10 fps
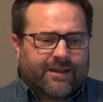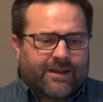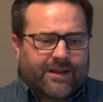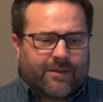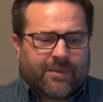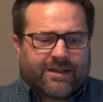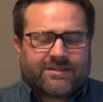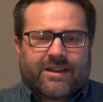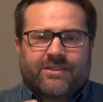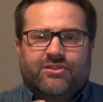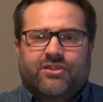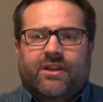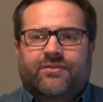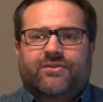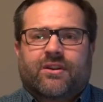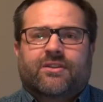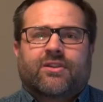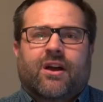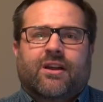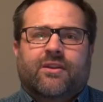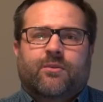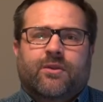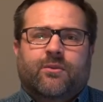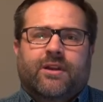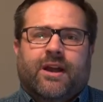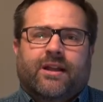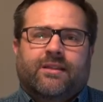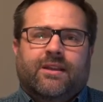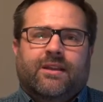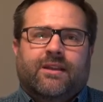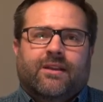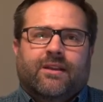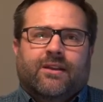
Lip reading: As Jeff started talking, we got the